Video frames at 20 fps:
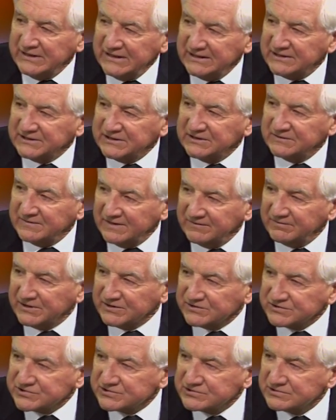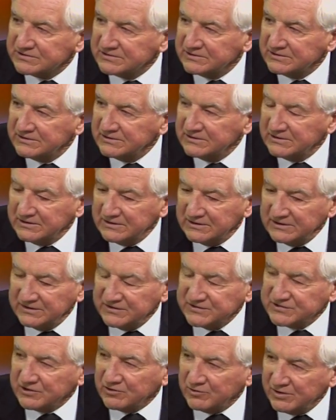here to give evidence and
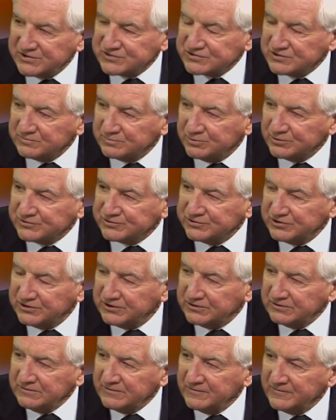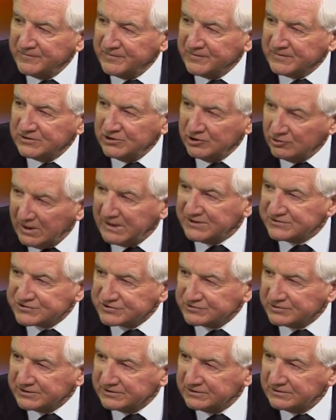there's a question put to you, you
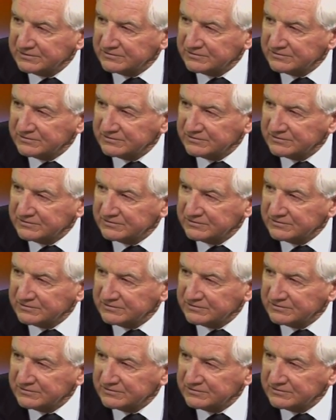answer it